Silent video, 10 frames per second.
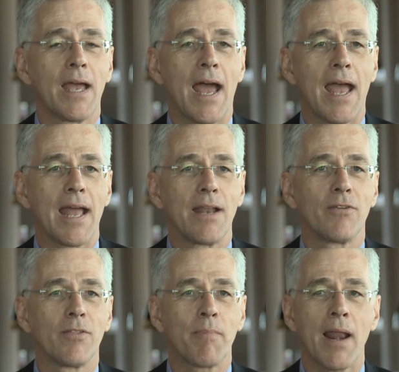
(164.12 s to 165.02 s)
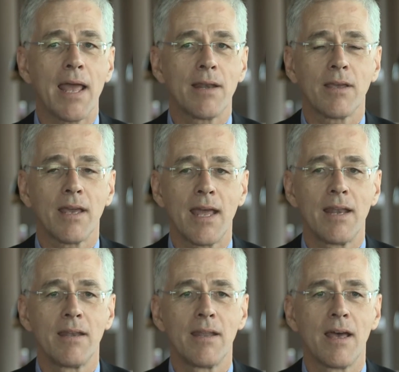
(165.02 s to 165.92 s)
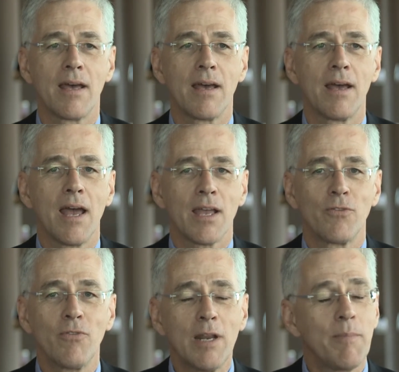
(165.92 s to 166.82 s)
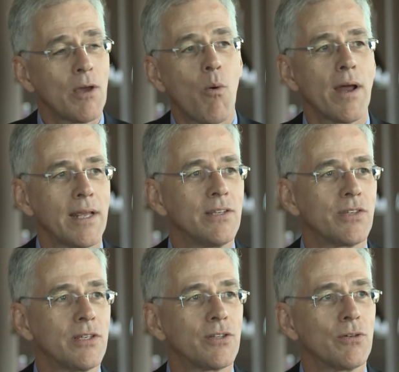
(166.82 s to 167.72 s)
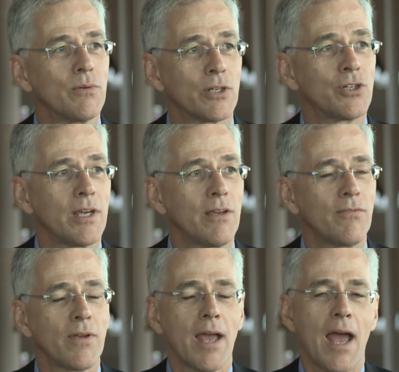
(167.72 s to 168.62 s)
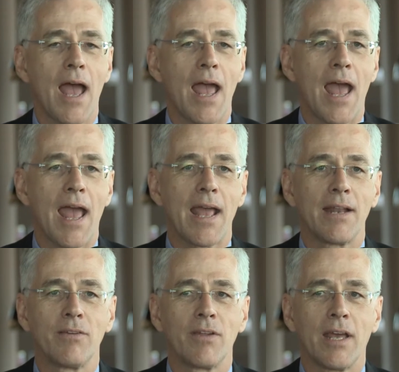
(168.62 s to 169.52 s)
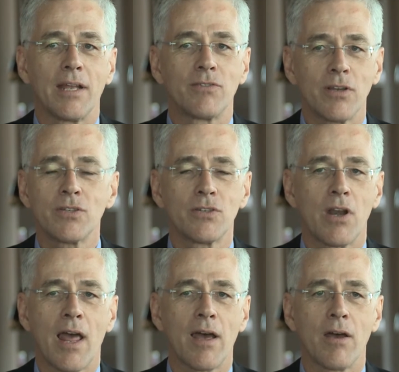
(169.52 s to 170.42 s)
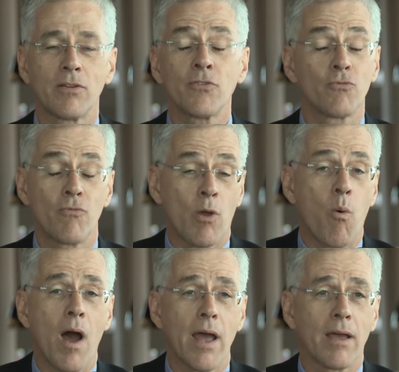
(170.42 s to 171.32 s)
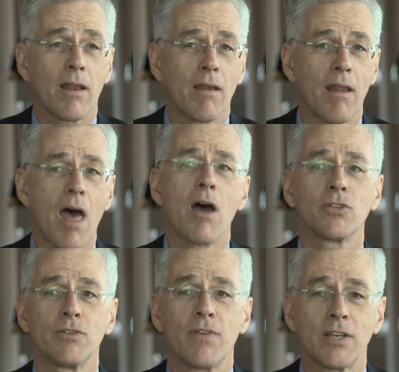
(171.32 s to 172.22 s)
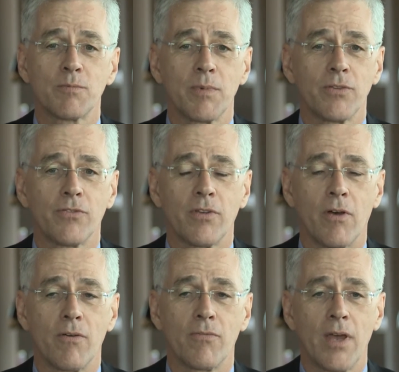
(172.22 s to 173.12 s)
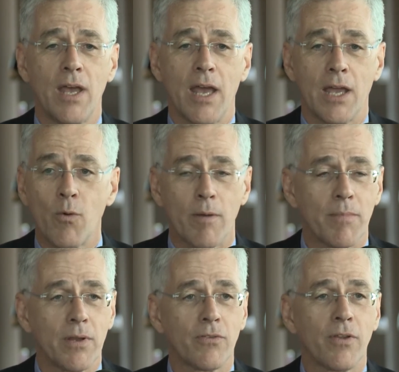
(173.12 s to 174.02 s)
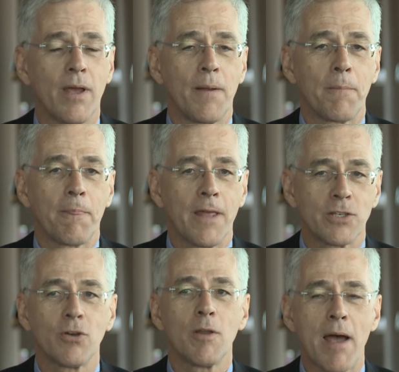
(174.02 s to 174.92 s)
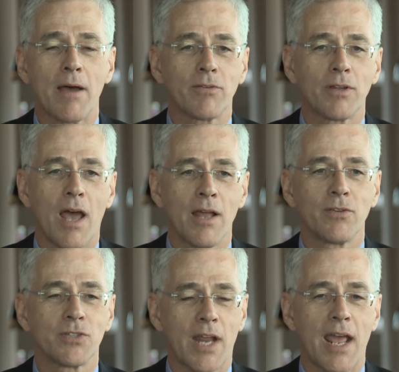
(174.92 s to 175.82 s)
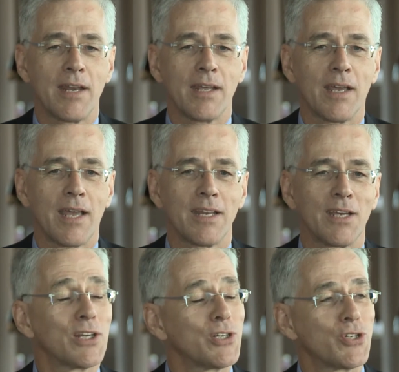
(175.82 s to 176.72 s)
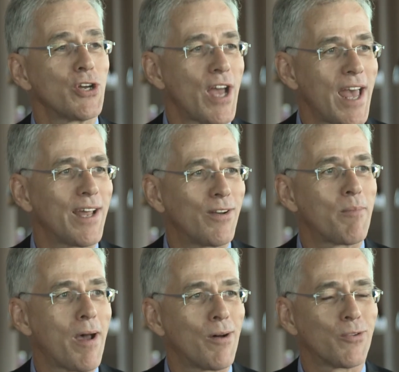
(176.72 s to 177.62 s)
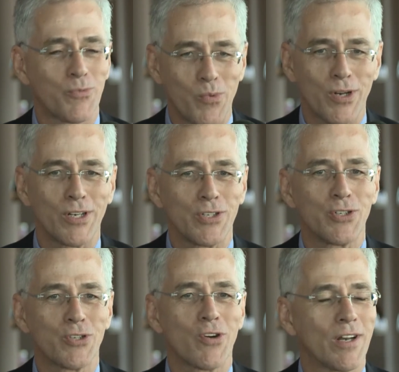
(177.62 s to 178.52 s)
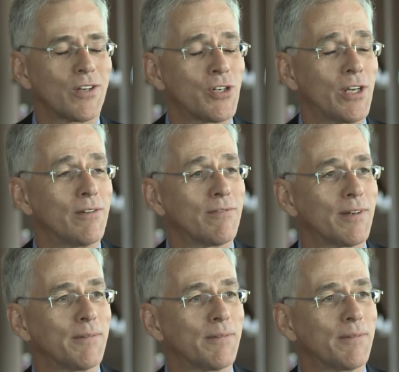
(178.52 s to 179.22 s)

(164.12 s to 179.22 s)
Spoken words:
And the plan can really be quite easy to achieve, and it doesn't require large investments of equipment. It's all about understanding and getting it into your head about what it is you're trying to achieve.